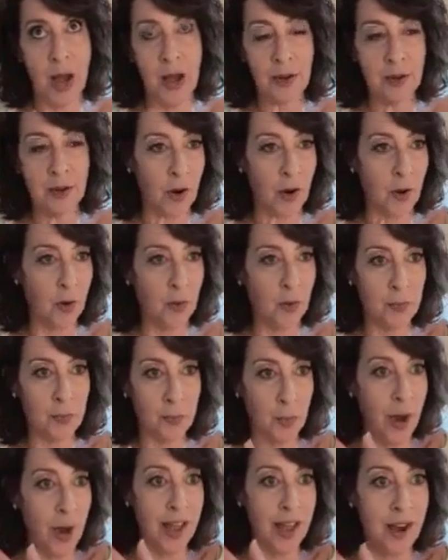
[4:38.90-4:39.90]

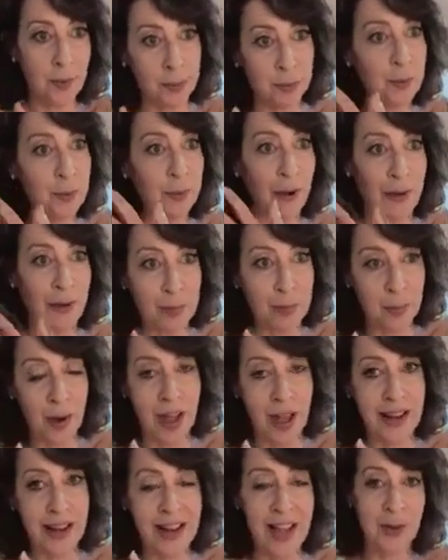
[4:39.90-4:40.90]
a blueberry
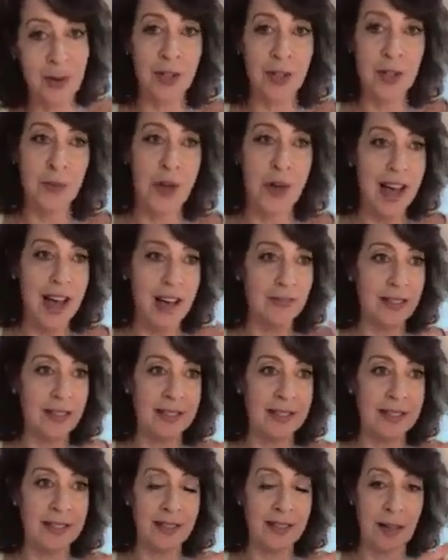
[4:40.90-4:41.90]
bread, and all you have
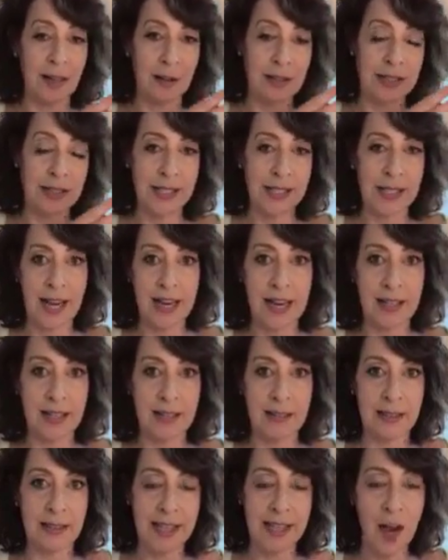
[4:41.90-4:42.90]
is,
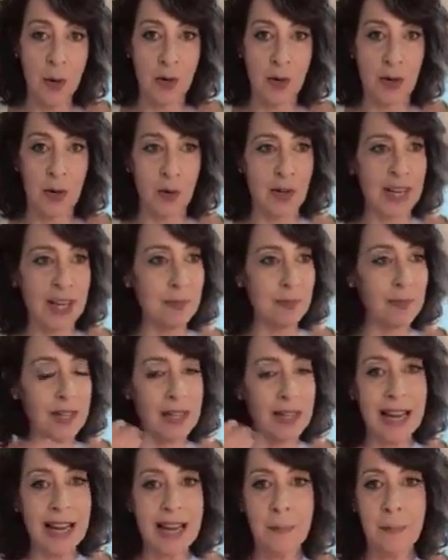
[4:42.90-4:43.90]
steak and sour cream,
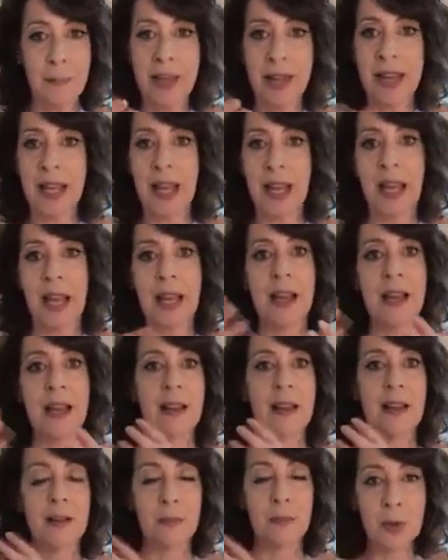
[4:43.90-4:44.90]
you can't make
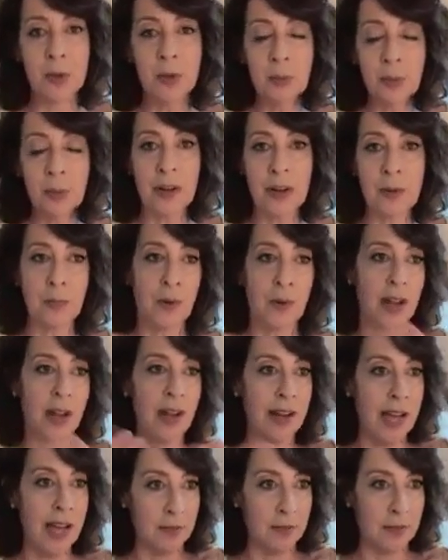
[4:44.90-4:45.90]
blueberry
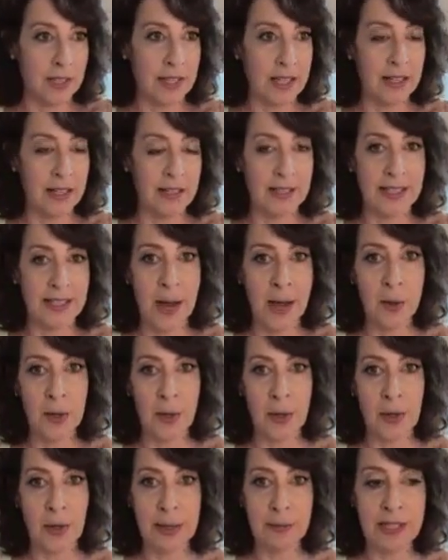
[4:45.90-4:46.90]
bread out of steak and
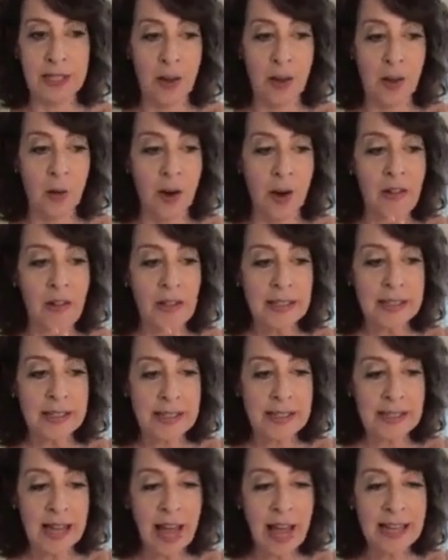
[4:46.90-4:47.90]
sour cream. So
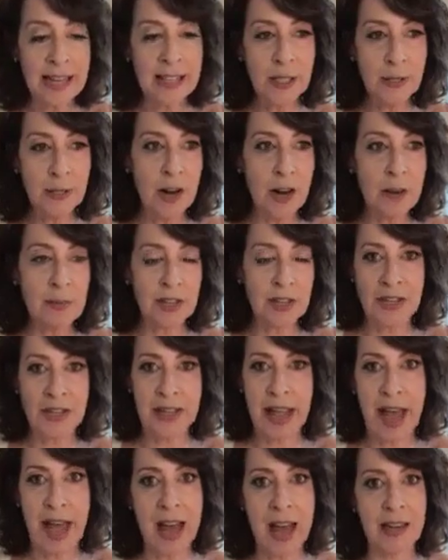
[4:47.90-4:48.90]
design is very much
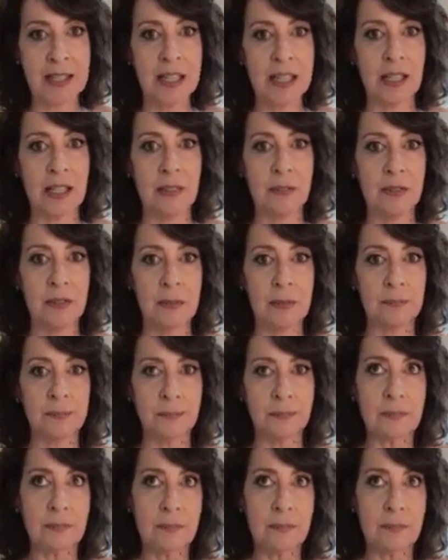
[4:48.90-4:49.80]
an additive